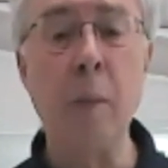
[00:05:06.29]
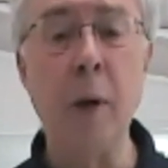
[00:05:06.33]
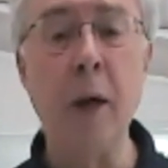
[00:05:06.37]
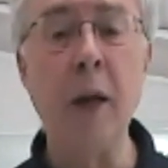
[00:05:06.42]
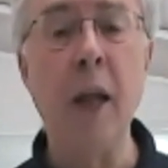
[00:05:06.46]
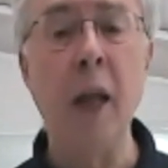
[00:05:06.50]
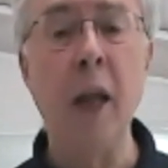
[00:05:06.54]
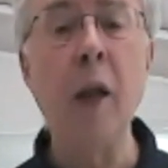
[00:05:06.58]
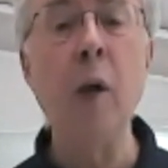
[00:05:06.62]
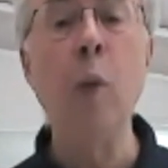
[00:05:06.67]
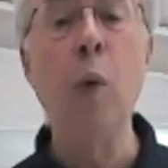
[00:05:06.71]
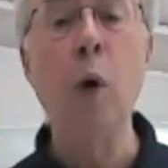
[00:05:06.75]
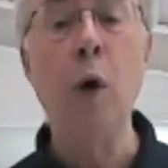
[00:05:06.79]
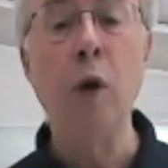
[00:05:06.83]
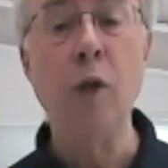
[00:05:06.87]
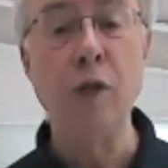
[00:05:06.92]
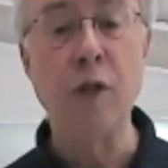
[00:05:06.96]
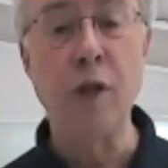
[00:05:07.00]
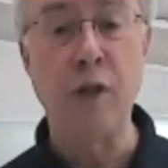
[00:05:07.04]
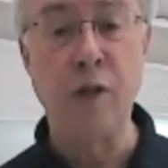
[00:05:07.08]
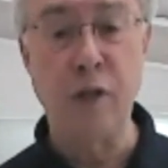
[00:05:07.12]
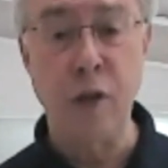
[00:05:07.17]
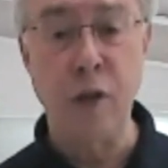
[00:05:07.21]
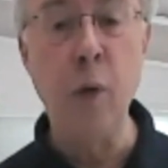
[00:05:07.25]
In other words,
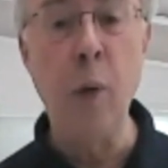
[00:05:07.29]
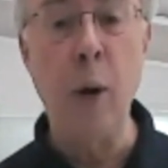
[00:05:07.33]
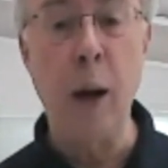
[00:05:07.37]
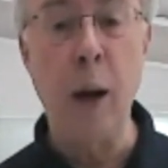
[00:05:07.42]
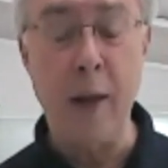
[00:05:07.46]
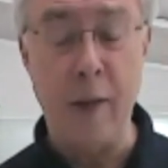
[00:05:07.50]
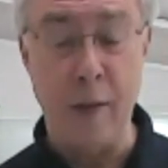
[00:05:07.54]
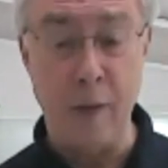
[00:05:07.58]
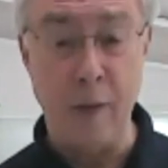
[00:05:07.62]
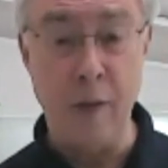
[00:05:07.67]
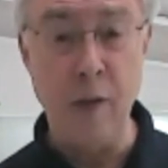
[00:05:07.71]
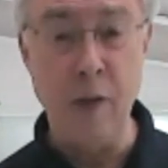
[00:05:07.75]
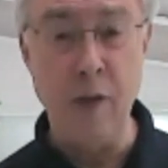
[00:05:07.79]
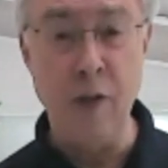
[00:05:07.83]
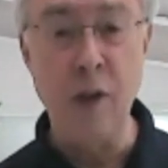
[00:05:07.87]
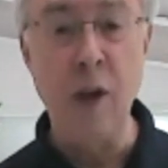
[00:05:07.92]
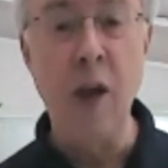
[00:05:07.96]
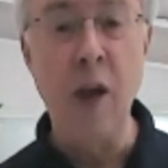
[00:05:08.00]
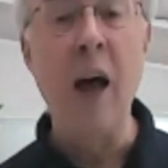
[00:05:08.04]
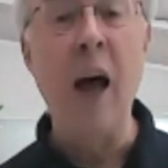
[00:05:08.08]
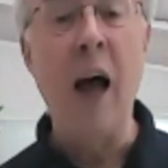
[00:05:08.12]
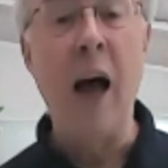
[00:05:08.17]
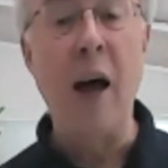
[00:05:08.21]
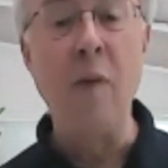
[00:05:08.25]
the two ends
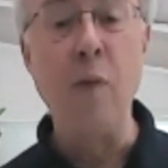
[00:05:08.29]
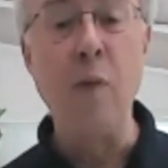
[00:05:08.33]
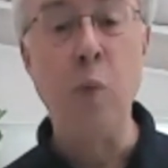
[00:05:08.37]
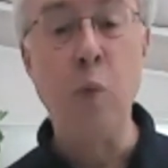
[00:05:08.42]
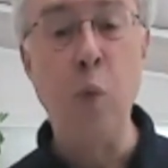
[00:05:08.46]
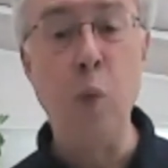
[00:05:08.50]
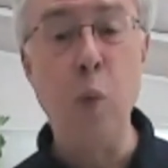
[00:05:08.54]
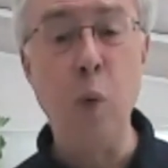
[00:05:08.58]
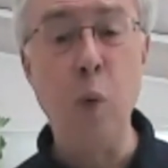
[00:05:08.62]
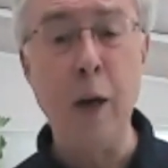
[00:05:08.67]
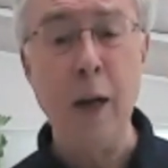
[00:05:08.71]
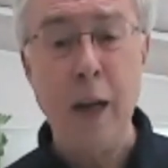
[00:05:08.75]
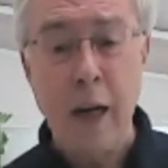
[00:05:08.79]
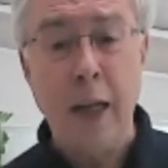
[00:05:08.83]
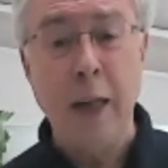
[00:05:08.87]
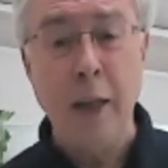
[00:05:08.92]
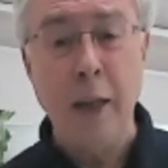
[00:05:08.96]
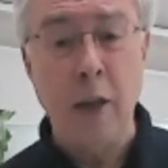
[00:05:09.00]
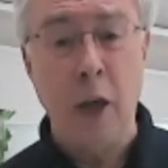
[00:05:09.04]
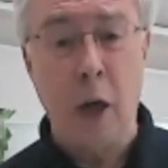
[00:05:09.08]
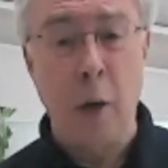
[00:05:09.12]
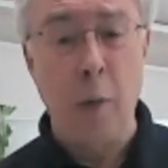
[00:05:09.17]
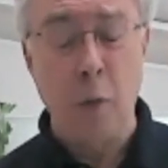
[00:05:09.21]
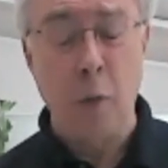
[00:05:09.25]
are really
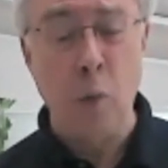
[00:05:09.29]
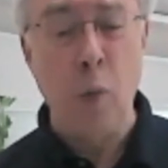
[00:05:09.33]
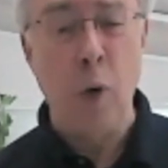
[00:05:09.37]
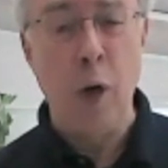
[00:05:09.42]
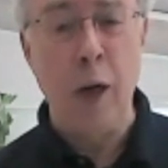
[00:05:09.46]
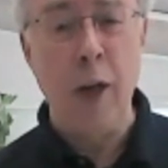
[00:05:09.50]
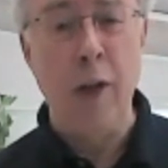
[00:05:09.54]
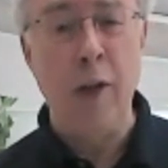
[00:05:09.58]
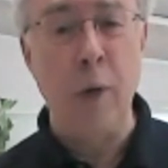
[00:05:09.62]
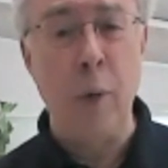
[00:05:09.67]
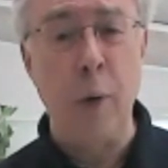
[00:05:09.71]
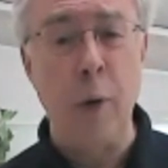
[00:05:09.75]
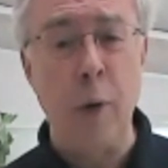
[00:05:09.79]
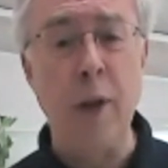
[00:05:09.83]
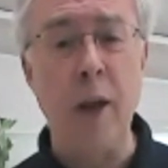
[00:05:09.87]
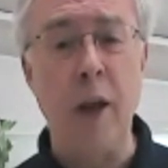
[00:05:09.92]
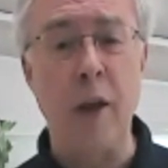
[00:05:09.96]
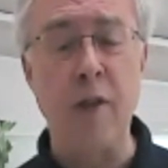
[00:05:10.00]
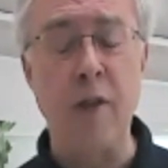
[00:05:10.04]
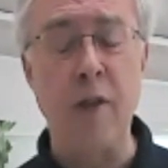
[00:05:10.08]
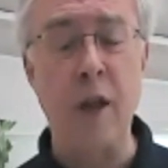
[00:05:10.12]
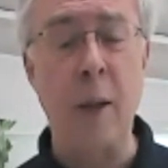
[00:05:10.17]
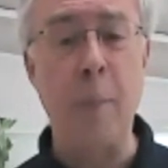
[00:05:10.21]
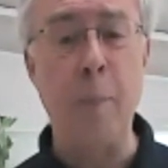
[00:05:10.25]
doing
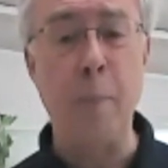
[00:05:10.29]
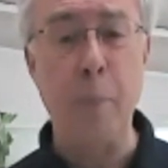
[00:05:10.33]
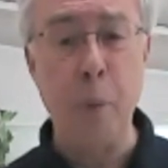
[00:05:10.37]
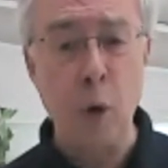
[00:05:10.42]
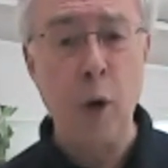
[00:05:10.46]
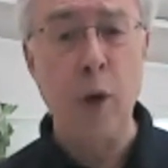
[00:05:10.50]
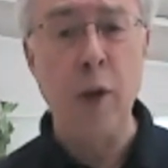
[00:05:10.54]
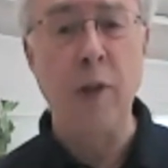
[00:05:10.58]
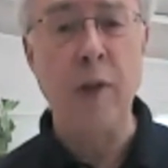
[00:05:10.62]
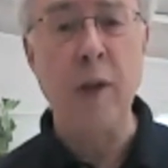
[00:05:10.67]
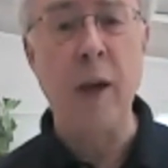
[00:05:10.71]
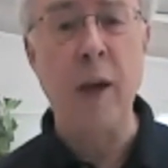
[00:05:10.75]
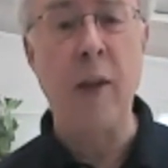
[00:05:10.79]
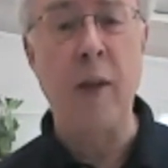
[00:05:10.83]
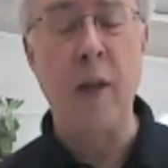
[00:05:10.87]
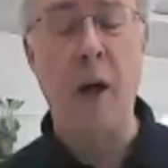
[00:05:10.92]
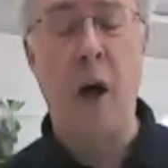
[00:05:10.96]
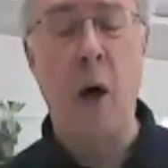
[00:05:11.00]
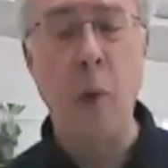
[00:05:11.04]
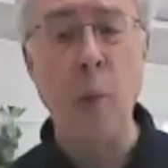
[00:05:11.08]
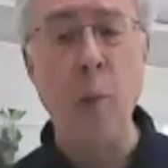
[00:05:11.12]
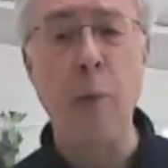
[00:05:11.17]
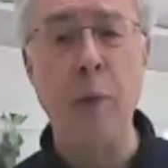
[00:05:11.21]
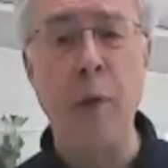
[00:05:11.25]
this. They're pulling together. The
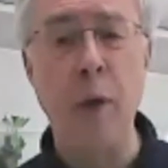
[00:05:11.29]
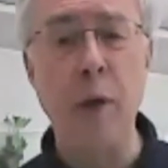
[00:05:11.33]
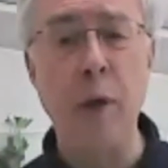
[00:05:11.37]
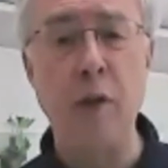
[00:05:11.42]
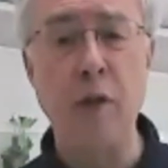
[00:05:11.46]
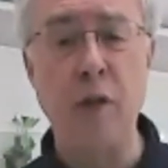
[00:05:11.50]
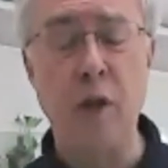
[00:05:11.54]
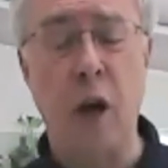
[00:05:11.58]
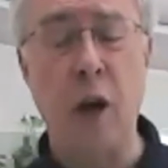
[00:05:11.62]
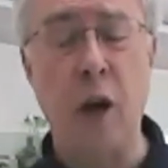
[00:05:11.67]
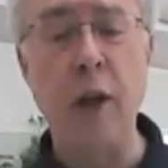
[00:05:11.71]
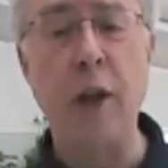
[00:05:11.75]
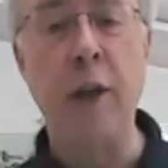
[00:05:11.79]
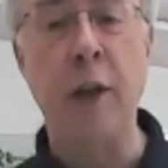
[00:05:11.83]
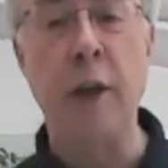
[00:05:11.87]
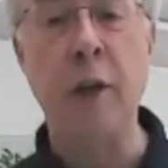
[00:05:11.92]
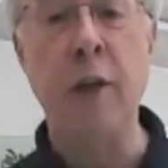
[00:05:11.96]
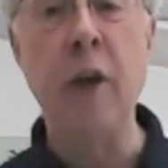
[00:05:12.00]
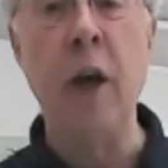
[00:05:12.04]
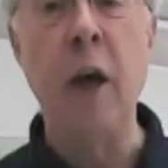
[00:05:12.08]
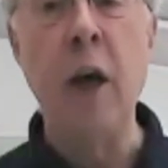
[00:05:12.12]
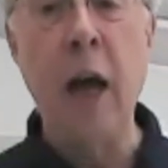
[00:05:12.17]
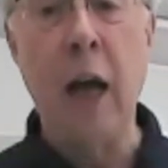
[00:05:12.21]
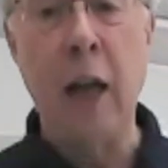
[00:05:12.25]
whole thing's
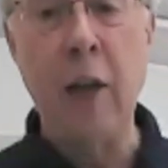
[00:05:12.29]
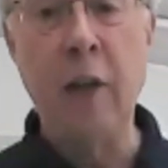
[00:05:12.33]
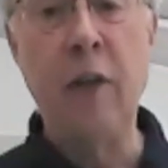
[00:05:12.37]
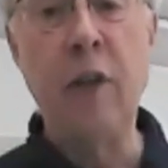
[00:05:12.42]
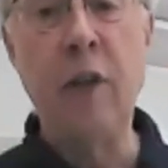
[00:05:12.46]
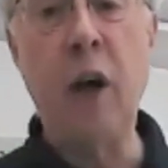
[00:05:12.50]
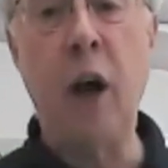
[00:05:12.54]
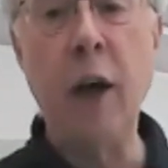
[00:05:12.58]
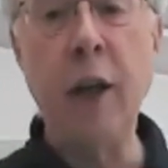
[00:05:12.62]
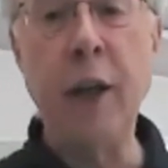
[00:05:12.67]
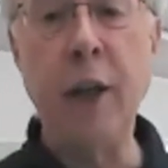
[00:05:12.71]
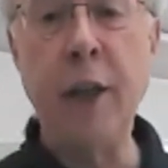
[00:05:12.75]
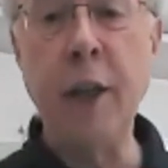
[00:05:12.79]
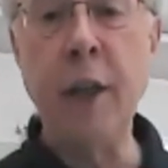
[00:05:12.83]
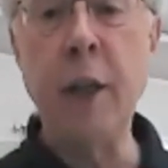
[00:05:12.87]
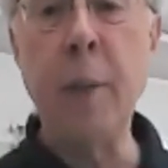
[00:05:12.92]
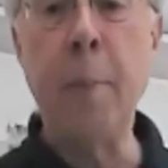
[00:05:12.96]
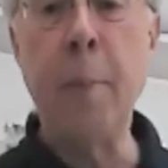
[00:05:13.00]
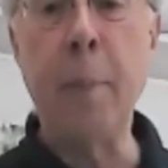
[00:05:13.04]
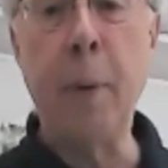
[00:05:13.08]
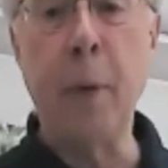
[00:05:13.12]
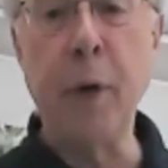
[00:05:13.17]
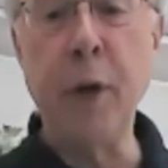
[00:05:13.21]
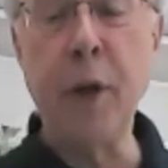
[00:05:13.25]
tightened and tightened the
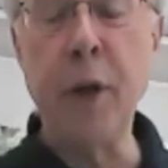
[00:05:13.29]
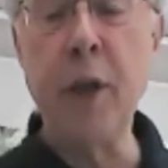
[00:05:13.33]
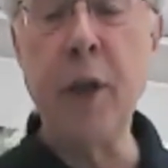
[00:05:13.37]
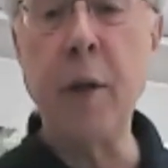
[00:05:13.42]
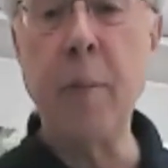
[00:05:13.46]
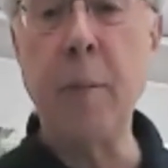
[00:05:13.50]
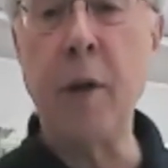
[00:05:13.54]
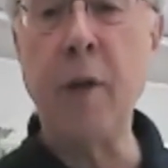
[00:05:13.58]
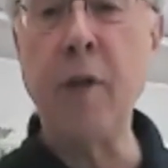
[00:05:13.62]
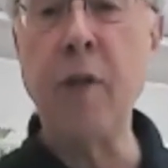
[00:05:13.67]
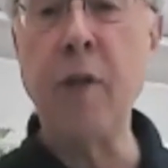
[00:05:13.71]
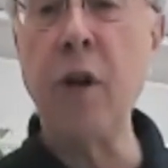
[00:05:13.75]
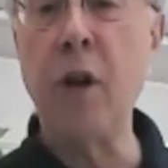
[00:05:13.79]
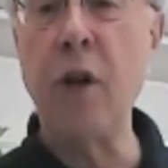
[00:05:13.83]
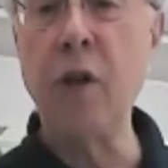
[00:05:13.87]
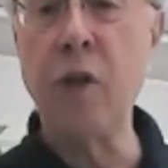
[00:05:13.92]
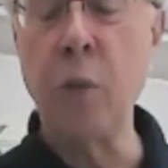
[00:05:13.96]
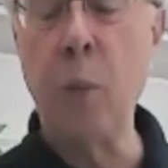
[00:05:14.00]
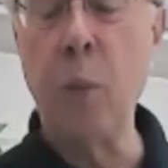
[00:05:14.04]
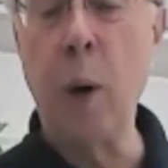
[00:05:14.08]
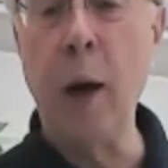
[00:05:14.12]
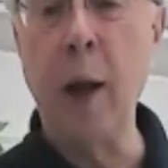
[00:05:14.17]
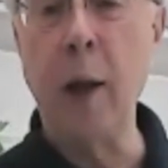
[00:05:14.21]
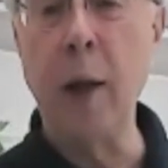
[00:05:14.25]
body of the muscle as
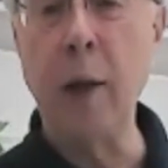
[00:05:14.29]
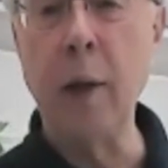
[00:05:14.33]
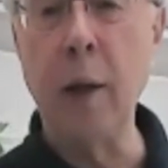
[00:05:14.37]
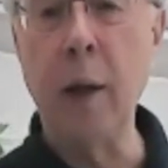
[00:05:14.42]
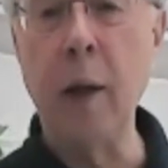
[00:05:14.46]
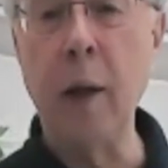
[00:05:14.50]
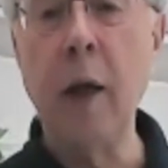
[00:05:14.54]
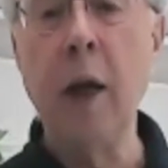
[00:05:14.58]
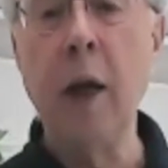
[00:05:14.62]
well.